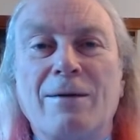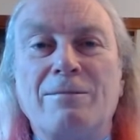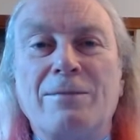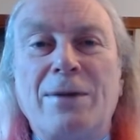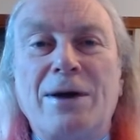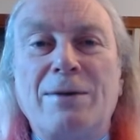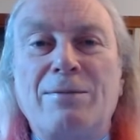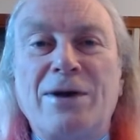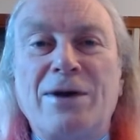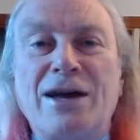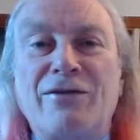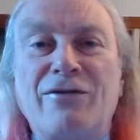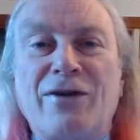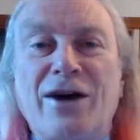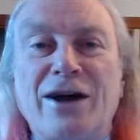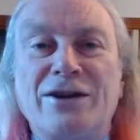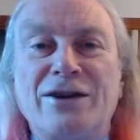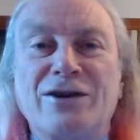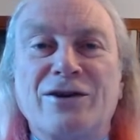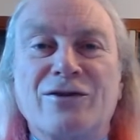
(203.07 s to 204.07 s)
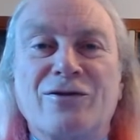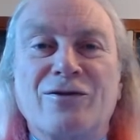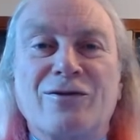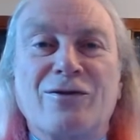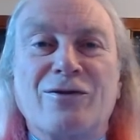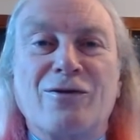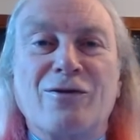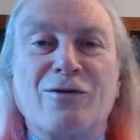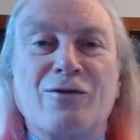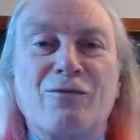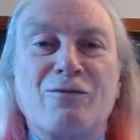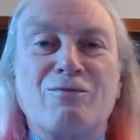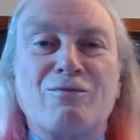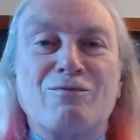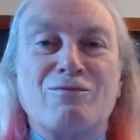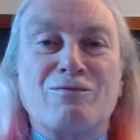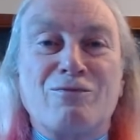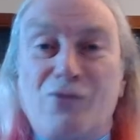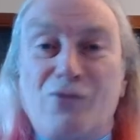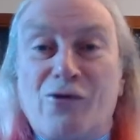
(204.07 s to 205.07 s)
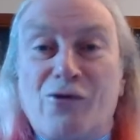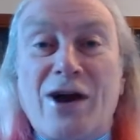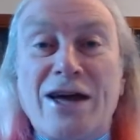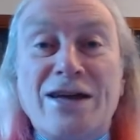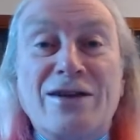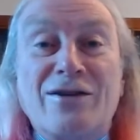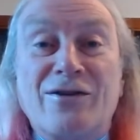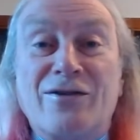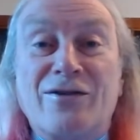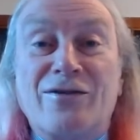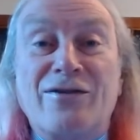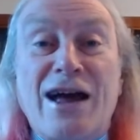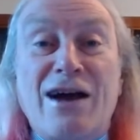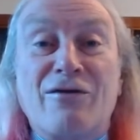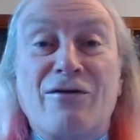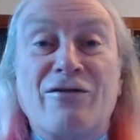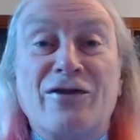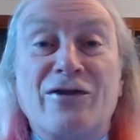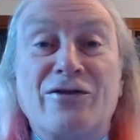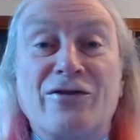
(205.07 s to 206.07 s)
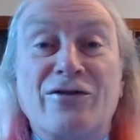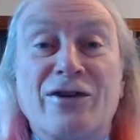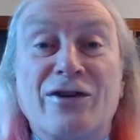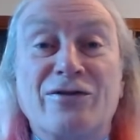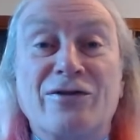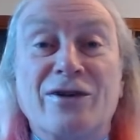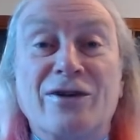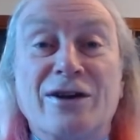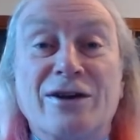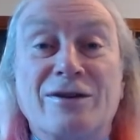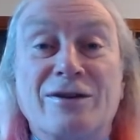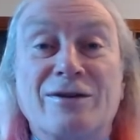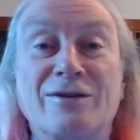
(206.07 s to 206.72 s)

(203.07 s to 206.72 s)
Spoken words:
Maybe if I just write services and